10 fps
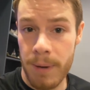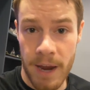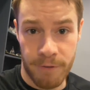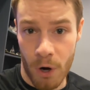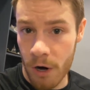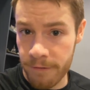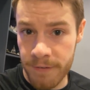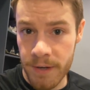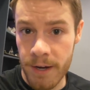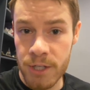pay for our
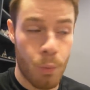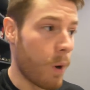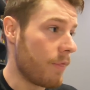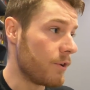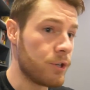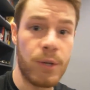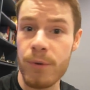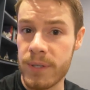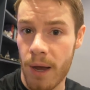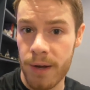fees, whether you
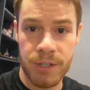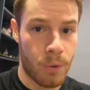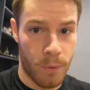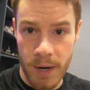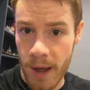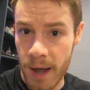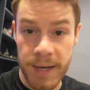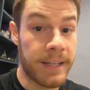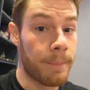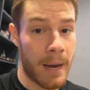use us or
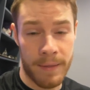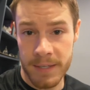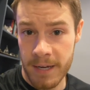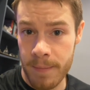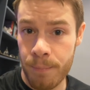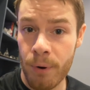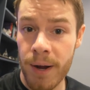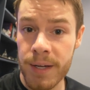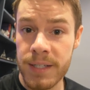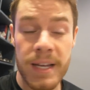not, you pay the same
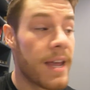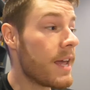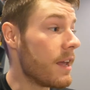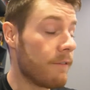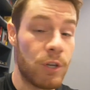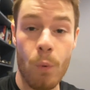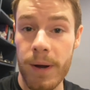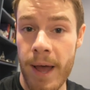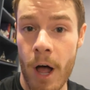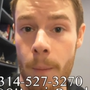price. If you
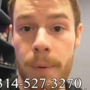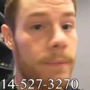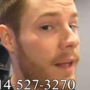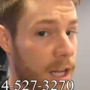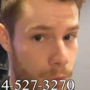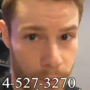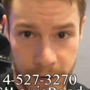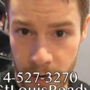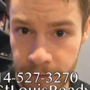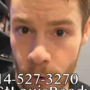want help, that's what we're
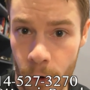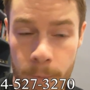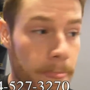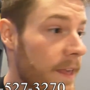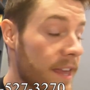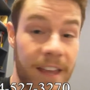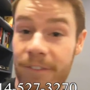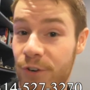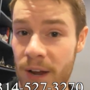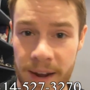here for.
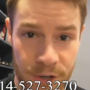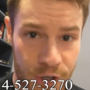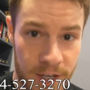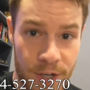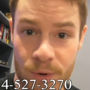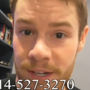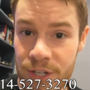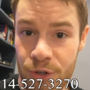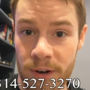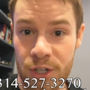If you're not interested in new
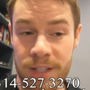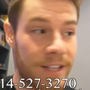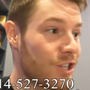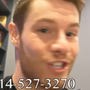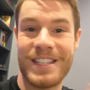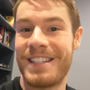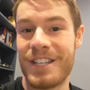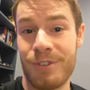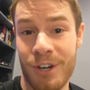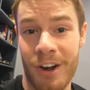construction, then just
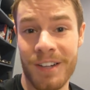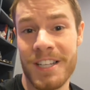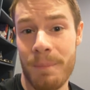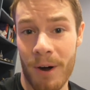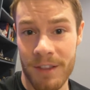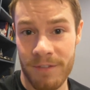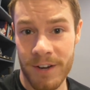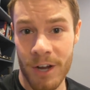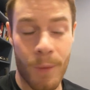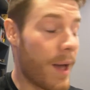disregard this part of the
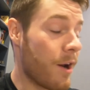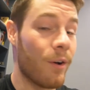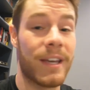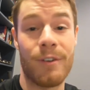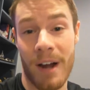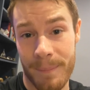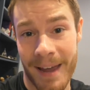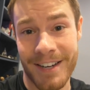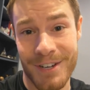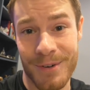video and I'll get right
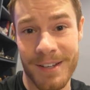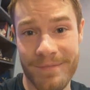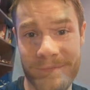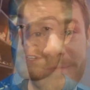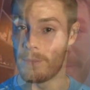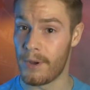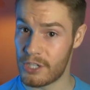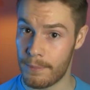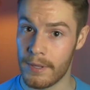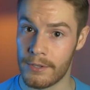back to it. There's a bunch
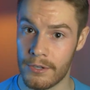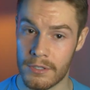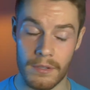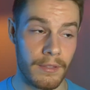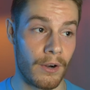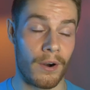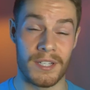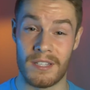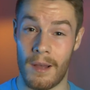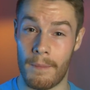of builders. There are
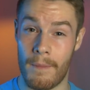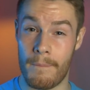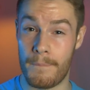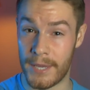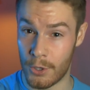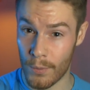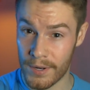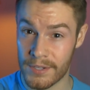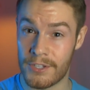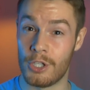some big
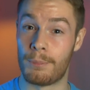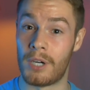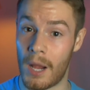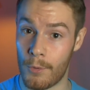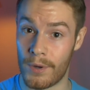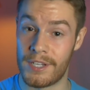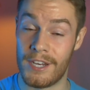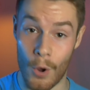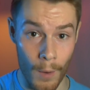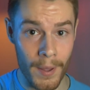ones you'll probably want to
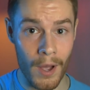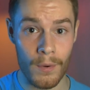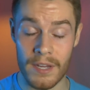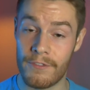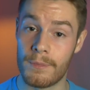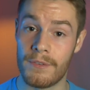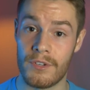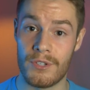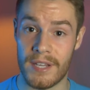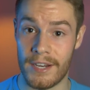know about if you're moving
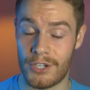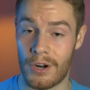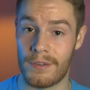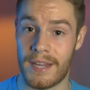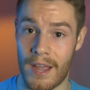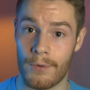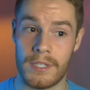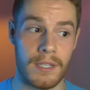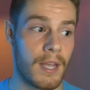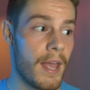to St. Charles
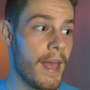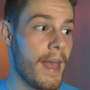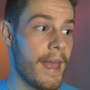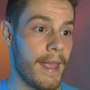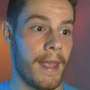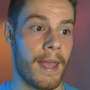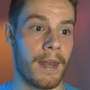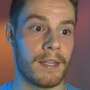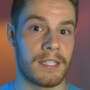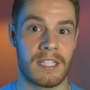County
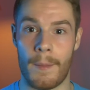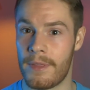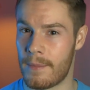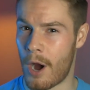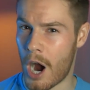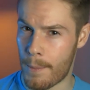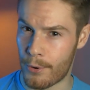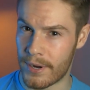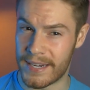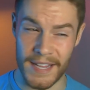and some of them
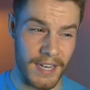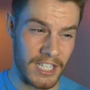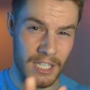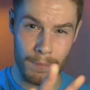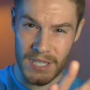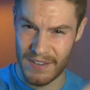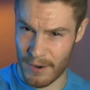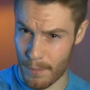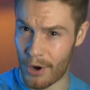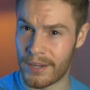operate in specific
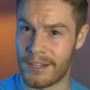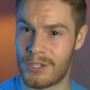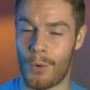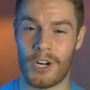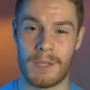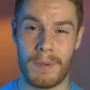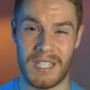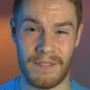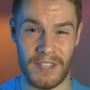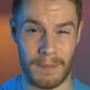markets or
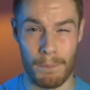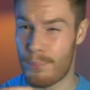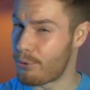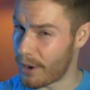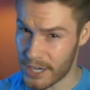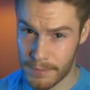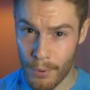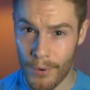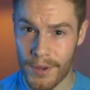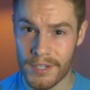specific price
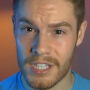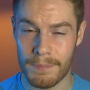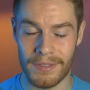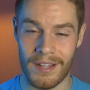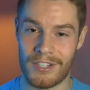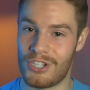points, but that's